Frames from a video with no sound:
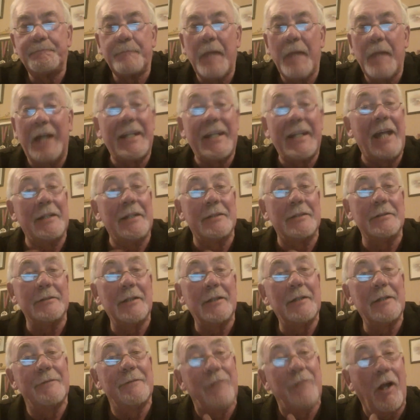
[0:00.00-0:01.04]
again,
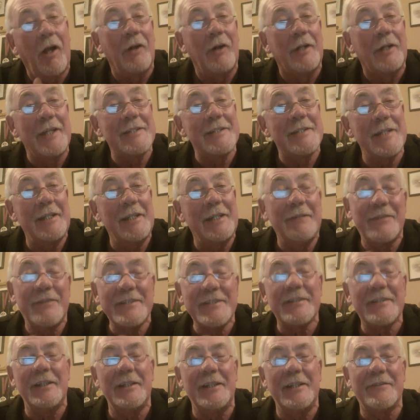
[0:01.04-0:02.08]
vlog is if
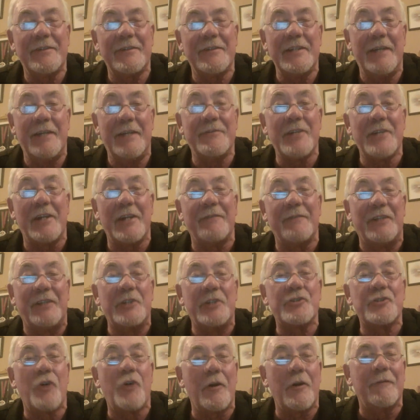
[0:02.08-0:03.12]
it's on a video,
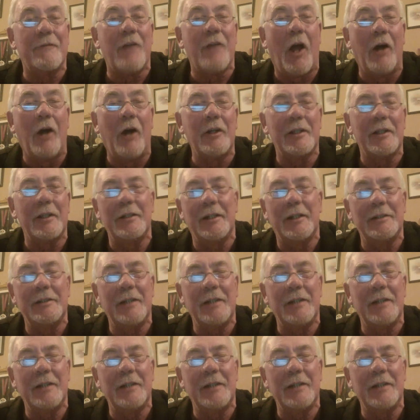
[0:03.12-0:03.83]
it's called a vlog.